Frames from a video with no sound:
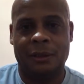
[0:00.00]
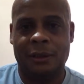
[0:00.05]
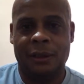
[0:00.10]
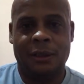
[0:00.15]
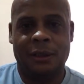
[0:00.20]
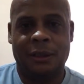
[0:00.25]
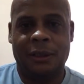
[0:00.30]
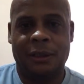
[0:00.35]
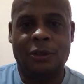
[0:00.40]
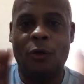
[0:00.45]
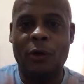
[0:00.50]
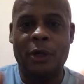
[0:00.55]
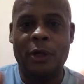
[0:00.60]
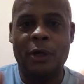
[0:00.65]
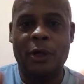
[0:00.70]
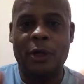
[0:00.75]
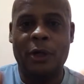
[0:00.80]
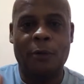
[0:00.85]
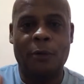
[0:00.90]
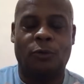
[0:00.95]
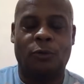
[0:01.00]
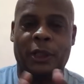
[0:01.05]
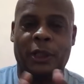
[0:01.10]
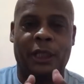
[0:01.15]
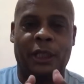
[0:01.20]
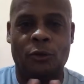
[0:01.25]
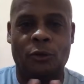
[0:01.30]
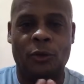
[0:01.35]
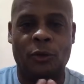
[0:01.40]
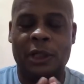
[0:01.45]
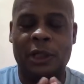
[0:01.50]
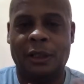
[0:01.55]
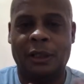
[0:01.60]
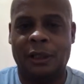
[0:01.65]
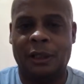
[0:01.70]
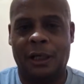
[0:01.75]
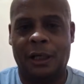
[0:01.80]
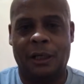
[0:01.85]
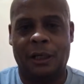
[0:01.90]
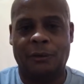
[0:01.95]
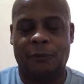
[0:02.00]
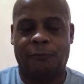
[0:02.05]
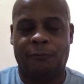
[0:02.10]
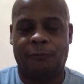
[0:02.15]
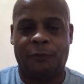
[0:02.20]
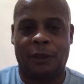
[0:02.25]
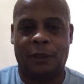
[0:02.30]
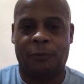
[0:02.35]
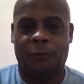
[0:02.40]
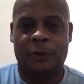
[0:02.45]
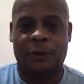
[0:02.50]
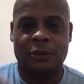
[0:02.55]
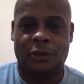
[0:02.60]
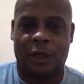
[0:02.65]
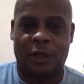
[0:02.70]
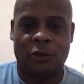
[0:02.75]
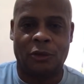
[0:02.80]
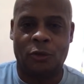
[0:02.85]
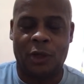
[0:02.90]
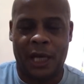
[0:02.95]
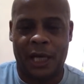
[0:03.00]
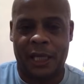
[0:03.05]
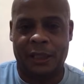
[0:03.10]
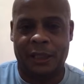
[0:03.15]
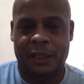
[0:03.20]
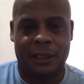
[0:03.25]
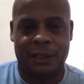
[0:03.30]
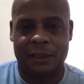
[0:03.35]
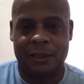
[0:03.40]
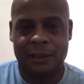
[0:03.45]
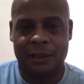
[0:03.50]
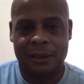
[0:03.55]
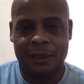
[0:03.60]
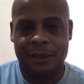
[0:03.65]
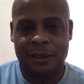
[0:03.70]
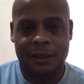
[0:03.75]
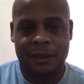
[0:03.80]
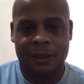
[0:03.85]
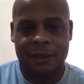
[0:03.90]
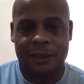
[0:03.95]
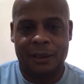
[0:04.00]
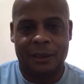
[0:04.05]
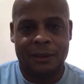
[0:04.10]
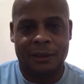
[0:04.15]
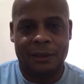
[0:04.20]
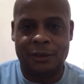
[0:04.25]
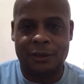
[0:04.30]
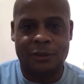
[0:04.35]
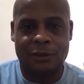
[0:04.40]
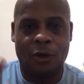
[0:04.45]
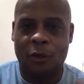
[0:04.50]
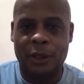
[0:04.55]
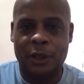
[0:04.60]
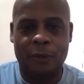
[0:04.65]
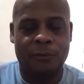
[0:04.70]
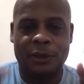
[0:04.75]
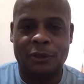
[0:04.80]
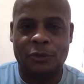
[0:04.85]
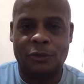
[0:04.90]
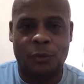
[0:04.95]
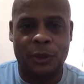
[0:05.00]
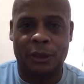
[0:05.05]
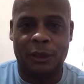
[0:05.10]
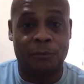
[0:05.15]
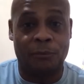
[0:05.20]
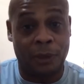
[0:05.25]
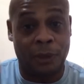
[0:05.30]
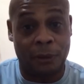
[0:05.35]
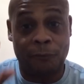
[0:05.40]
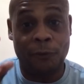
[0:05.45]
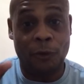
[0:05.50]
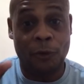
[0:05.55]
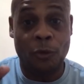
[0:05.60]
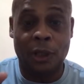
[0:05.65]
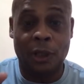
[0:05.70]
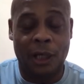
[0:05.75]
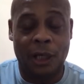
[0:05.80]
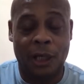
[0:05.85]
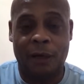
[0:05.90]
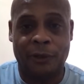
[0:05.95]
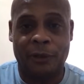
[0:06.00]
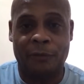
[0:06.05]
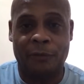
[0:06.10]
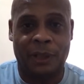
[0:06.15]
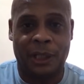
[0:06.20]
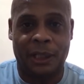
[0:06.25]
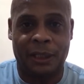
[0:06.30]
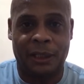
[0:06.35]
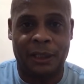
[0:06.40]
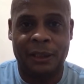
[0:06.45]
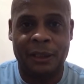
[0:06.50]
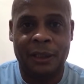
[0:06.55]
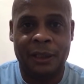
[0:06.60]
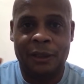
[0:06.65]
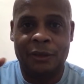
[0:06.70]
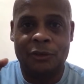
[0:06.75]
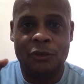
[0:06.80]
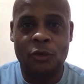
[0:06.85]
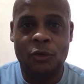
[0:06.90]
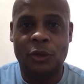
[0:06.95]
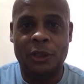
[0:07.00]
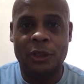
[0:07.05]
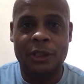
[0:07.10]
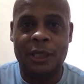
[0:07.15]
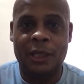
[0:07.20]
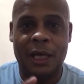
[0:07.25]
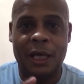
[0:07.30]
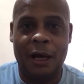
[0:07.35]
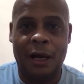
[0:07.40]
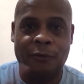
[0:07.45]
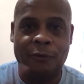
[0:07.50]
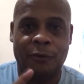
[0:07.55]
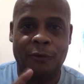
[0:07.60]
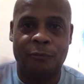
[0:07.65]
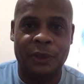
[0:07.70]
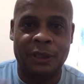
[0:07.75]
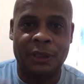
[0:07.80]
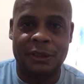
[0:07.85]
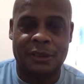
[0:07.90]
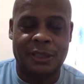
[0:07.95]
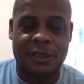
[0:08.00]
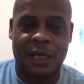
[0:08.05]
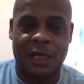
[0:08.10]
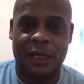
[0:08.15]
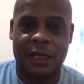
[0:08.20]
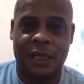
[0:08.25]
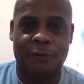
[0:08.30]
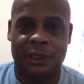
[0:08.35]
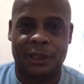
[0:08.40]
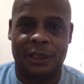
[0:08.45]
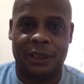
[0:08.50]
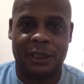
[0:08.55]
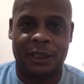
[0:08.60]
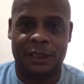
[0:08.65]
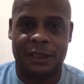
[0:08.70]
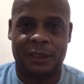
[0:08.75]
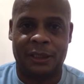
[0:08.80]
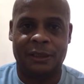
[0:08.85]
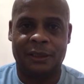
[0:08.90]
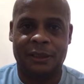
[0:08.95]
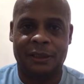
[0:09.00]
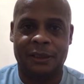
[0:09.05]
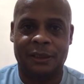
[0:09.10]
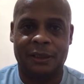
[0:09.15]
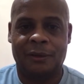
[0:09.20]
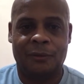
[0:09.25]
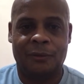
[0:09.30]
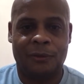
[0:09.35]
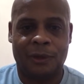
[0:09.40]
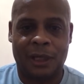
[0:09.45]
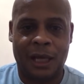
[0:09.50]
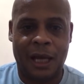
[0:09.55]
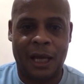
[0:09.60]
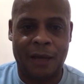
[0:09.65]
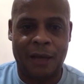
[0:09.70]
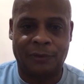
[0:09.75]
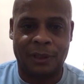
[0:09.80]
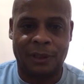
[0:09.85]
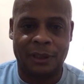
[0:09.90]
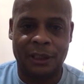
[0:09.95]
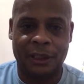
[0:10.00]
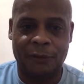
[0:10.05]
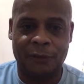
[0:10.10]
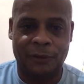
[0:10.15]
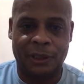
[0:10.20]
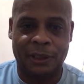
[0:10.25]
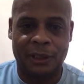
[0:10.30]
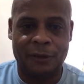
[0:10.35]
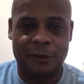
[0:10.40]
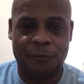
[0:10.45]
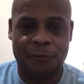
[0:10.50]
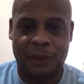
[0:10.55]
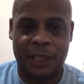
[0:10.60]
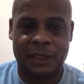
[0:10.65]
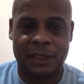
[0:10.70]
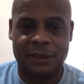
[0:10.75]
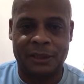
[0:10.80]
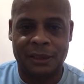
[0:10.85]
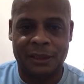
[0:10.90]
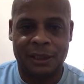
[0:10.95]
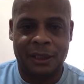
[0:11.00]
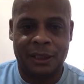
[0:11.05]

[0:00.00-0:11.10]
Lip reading: There's no in between. You either love the Philippines or you hate it. There's no in between. But if you love it, man, you'll never be the same again after leaving this place.